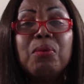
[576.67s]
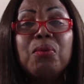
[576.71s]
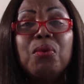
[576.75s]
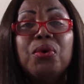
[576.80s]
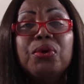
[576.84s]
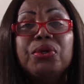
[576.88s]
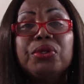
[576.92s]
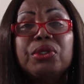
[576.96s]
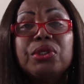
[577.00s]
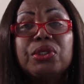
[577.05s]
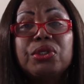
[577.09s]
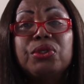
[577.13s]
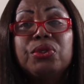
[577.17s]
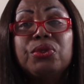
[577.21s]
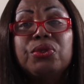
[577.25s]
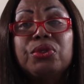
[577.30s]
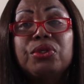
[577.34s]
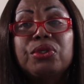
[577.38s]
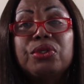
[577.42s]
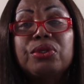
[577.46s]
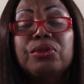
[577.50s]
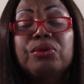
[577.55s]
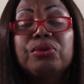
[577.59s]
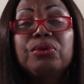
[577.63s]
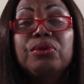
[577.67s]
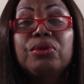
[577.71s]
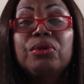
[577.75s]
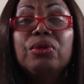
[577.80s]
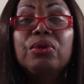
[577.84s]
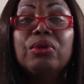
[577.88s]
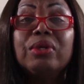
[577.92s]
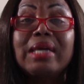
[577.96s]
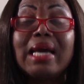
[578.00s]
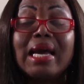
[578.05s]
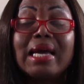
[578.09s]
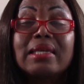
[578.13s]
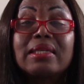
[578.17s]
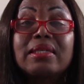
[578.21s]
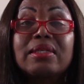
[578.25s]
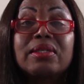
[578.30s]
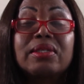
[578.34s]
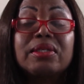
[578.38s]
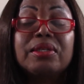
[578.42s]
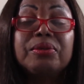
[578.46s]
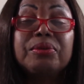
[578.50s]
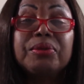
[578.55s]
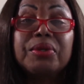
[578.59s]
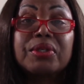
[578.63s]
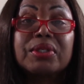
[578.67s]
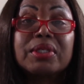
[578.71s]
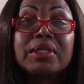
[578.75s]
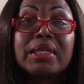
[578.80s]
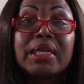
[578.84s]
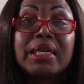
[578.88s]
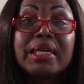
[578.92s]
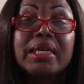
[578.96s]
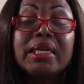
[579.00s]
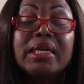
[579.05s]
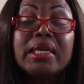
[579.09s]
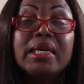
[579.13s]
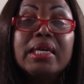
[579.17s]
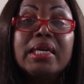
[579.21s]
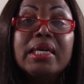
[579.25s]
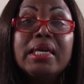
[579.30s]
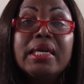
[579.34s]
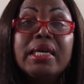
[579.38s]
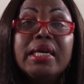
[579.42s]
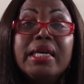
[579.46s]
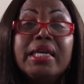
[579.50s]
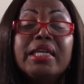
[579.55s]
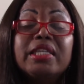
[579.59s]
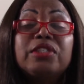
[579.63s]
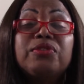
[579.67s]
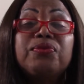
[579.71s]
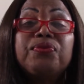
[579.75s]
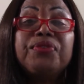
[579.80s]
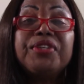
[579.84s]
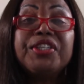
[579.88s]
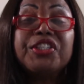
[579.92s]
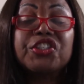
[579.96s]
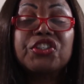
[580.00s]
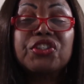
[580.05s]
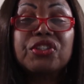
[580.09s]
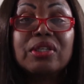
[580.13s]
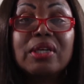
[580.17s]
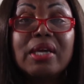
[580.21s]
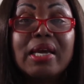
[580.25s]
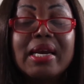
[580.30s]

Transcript: want you to look at seriously is fish.